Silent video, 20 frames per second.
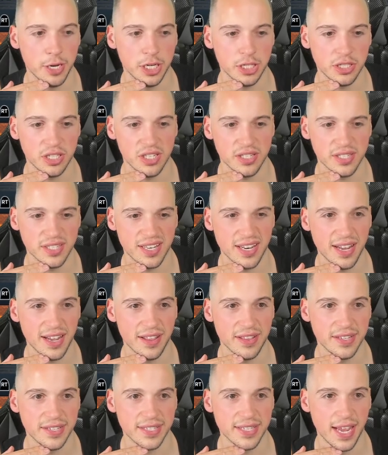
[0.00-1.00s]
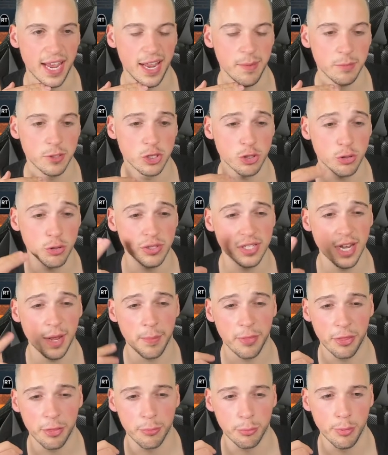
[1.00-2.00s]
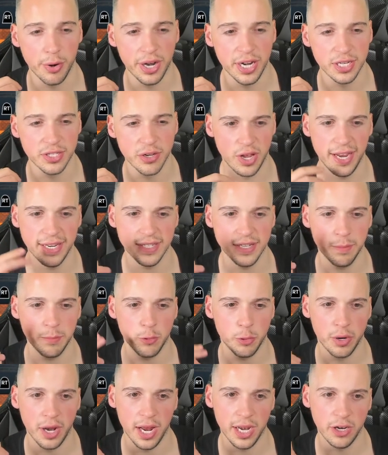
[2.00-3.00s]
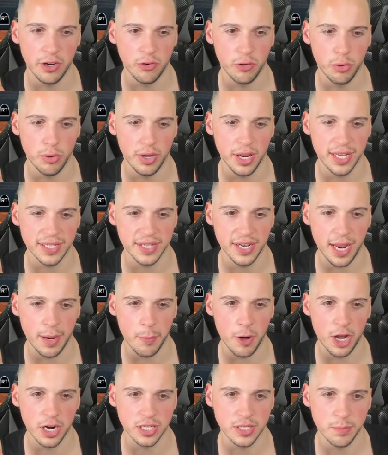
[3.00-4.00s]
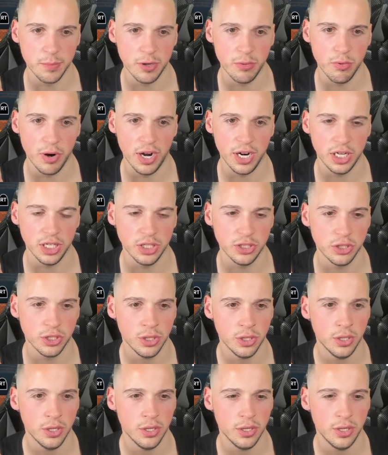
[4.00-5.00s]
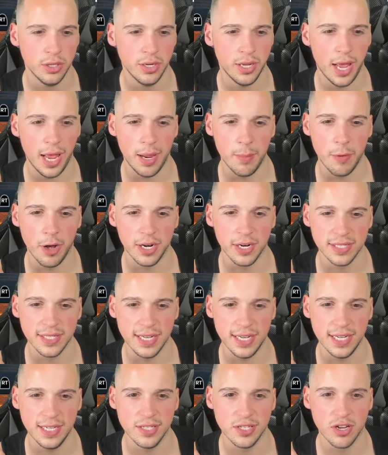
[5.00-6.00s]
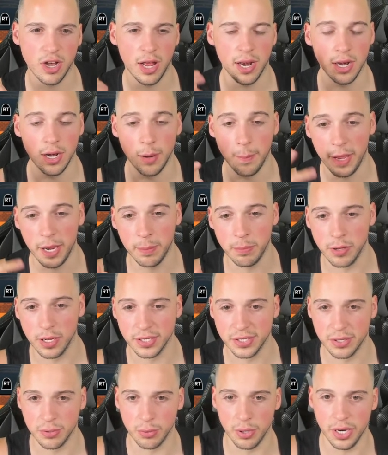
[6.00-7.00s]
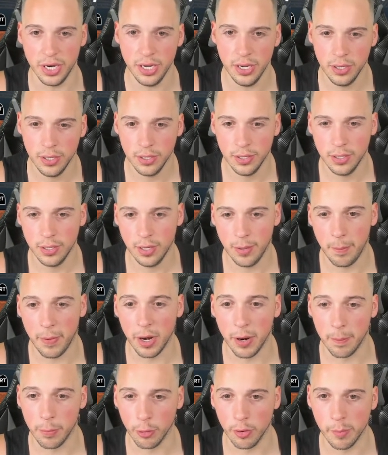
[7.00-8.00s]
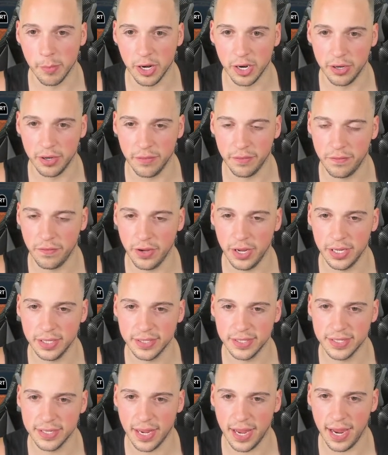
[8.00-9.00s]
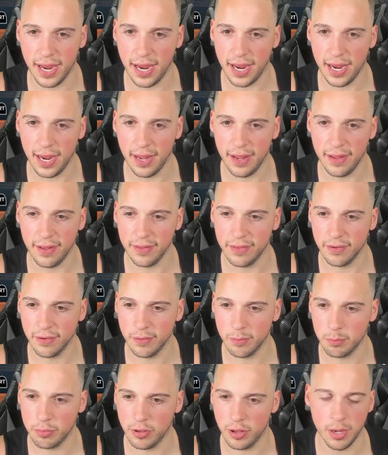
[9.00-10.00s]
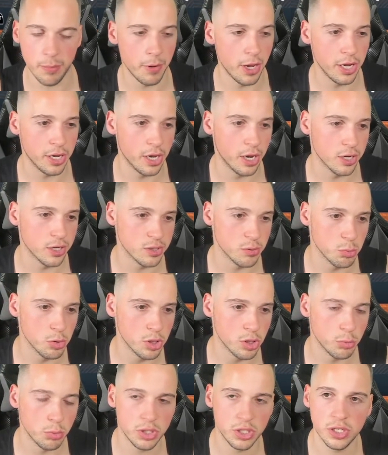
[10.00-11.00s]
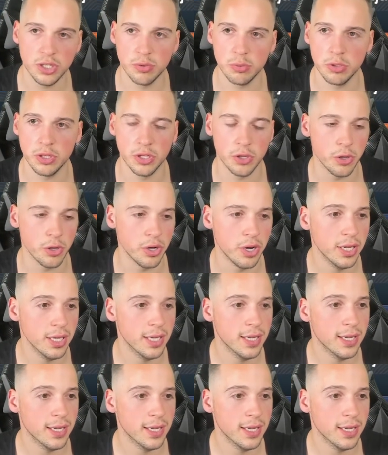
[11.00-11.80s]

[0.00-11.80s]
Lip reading: Mitch stay the same. Scoot's up 3, so he's up to an 82. He has an A- mid-range, A- inside, and a B+ 3. Better perimeter defense and playmaking as well, which is really good.